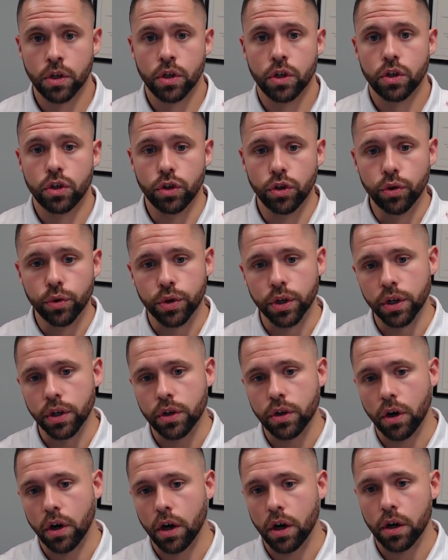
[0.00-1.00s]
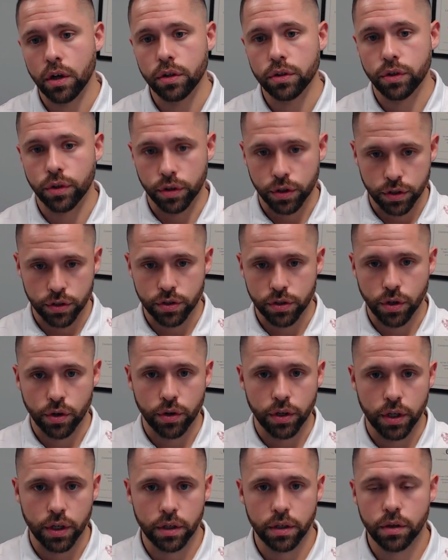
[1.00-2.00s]
You can call your
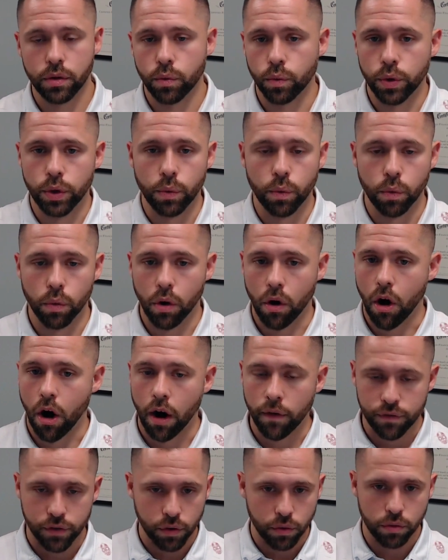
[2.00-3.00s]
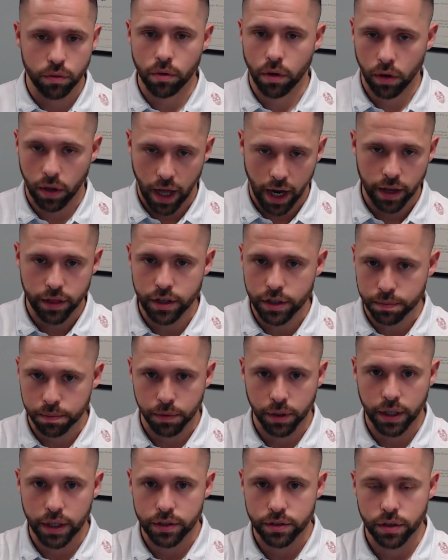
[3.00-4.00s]
custodian. A lot of these
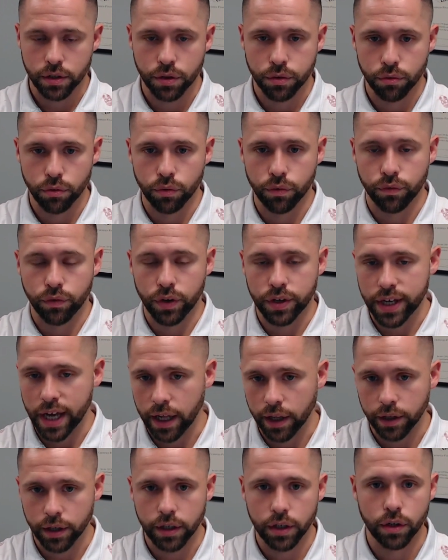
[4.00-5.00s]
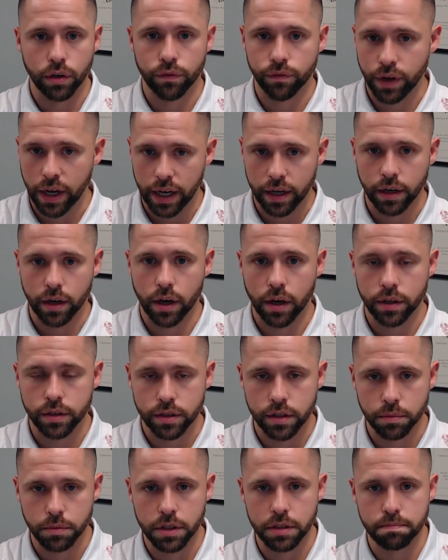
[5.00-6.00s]
plans are through Fidelity or Vanguard and
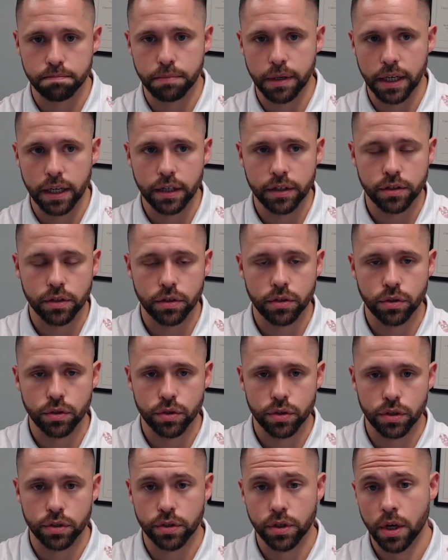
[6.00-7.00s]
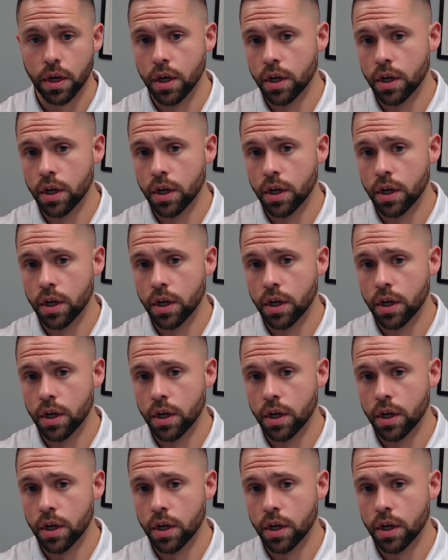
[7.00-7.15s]
some of these big institutions.